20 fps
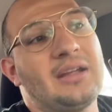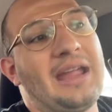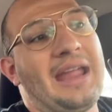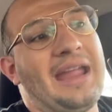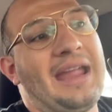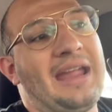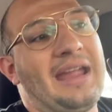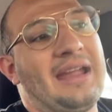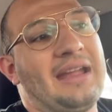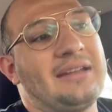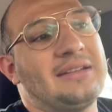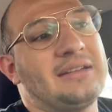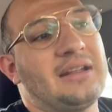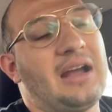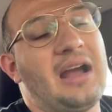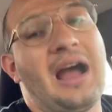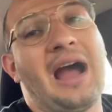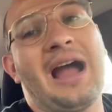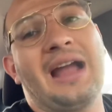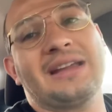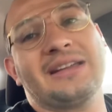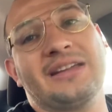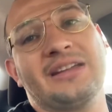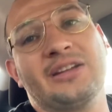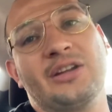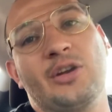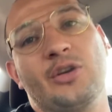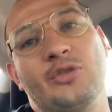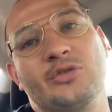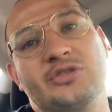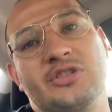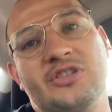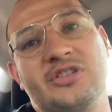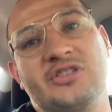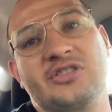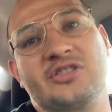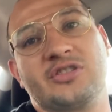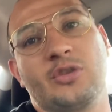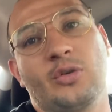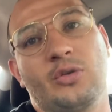and I can go to the
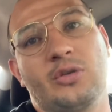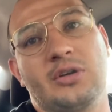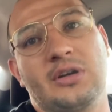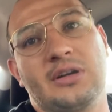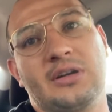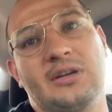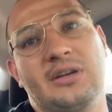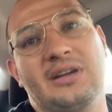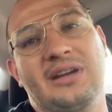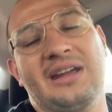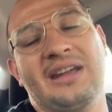store